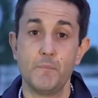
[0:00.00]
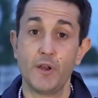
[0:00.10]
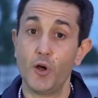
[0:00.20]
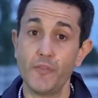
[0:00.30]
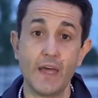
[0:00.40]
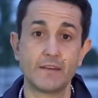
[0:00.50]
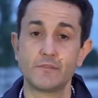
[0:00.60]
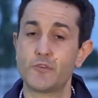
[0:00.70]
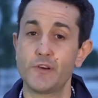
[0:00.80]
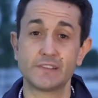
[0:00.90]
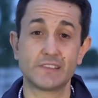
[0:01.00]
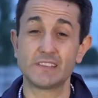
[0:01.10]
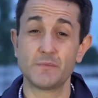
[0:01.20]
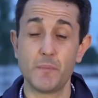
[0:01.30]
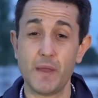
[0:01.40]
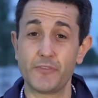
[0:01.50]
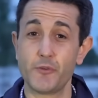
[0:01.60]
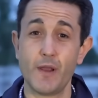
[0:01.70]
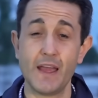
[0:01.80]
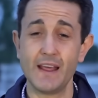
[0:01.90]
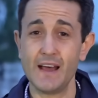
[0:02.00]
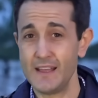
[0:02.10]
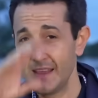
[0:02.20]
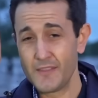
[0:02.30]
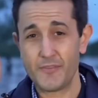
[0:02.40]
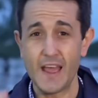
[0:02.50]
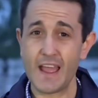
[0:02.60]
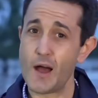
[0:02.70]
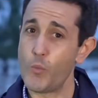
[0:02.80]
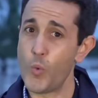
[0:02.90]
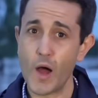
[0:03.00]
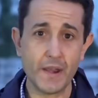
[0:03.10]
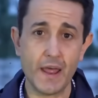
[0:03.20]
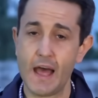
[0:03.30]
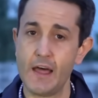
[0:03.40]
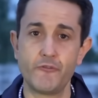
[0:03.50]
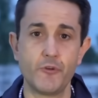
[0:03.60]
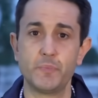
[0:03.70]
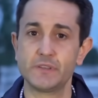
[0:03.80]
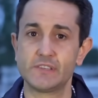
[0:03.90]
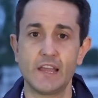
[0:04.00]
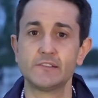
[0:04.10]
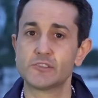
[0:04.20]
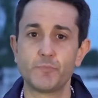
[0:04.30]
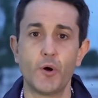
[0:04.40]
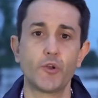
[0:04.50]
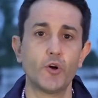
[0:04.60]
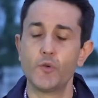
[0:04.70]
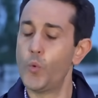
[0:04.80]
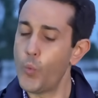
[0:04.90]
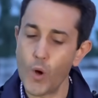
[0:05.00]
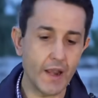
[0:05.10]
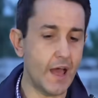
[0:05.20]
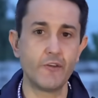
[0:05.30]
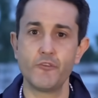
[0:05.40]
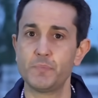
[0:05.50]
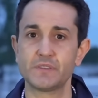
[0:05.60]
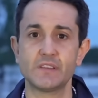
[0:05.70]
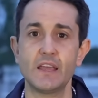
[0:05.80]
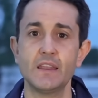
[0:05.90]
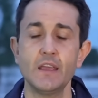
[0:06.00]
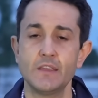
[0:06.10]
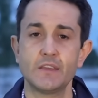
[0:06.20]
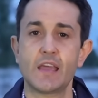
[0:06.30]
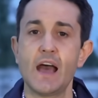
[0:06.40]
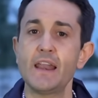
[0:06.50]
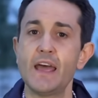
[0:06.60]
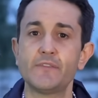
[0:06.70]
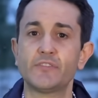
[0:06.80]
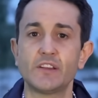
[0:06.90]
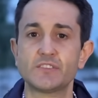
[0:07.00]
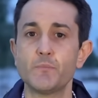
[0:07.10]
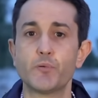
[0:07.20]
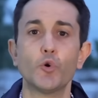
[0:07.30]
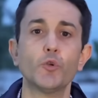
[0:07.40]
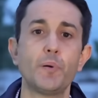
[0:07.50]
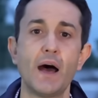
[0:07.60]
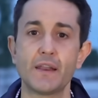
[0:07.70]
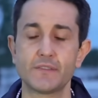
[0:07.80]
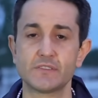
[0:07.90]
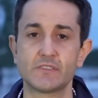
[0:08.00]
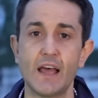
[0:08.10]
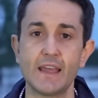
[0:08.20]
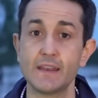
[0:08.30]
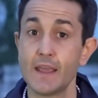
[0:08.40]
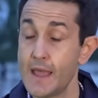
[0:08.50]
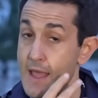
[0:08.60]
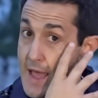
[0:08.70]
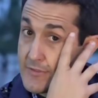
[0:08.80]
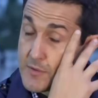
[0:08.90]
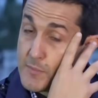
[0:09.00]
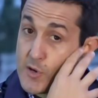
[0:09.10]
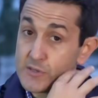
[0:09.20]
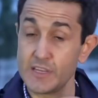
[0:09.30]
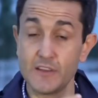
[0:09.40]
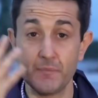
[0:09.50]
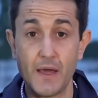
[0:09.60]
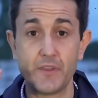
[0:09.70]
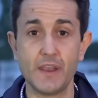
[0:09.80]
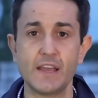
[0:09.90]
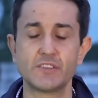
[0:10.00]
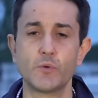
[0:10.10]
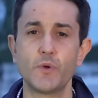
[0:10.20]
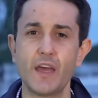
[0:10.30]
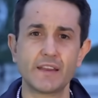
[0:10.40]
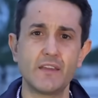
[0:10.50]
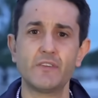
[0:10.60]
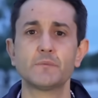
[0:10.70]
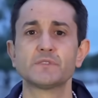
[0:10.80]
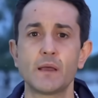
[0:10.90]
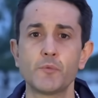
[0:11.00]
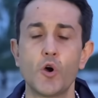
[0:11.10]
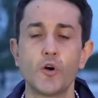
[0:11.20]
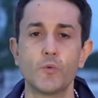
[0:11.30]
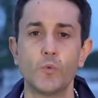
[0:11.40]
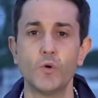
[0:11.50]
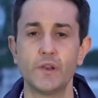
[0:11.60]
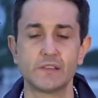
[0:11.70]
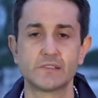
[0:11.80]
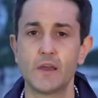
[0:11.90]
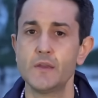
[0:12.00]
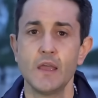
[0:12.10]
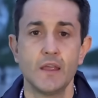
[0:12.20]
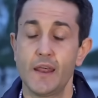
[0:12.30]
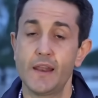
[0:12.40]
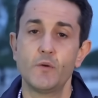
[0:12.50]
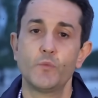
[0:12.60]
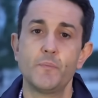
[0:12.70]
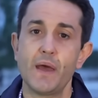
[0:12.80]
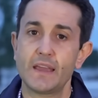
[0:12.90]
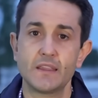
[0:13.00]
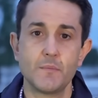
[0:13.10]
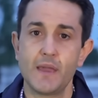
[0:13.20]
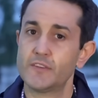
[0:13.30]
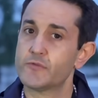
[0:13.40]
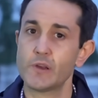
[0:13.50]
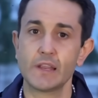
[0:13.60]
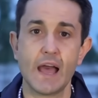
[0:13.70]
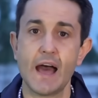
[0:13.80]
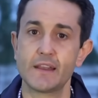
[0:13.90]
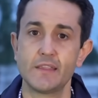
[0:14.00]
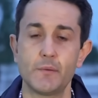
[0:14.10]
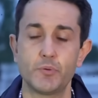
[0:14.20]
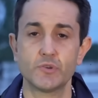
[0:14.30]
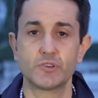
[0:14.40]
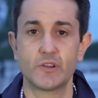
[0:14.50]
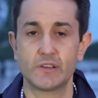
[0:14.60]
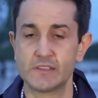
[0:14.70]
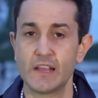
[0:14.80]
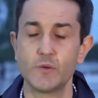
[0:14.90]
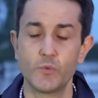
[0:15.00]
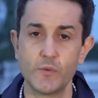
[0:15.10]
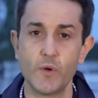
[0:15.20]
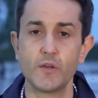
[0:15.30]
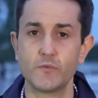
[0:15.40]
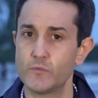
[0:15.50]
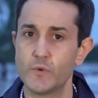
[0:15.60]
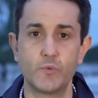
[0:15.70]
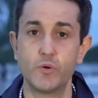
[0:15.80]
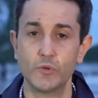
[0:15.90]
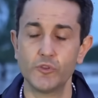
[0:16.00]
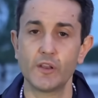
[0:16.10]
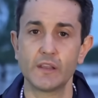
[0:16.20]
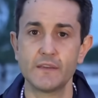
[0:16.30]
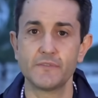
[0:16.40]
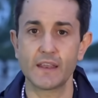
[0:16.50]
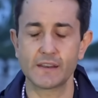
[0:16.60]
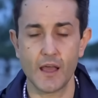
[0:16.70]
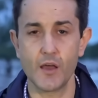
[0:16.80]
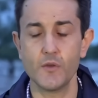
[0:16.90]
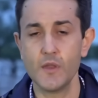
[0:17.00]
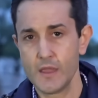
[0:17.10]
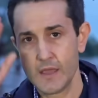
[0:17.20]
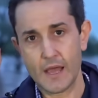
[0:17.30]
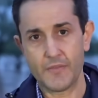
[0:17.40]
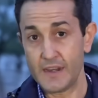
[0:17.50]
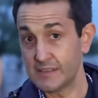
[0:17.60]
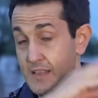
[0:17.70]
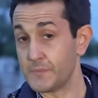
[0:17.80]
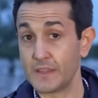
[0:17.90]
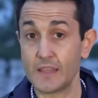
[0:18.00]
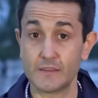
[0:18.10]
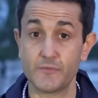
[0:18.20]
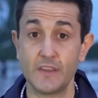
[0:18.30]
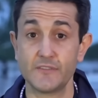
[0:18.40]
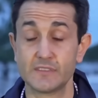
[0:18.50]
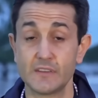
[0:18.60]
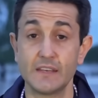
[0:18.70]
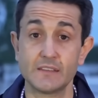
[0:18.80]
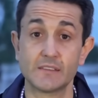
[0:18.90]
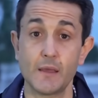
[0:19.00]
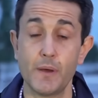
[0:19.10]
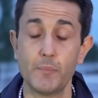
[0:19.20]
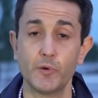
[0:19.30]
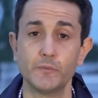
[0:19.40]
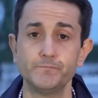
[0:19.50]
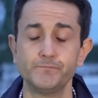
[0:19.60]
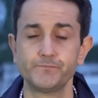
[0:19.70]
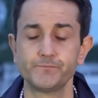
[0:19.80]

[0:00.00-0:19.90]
But on that criticism about the radar, they are 100% spot on, 100%. You can't have such a broad part of the state at the mercy of Mother Nature without giving them some kind of warning. So, no, we're backing the mayors really hard in that push, and I can tell you we will not leave that go. That is something that the feds need to step up on.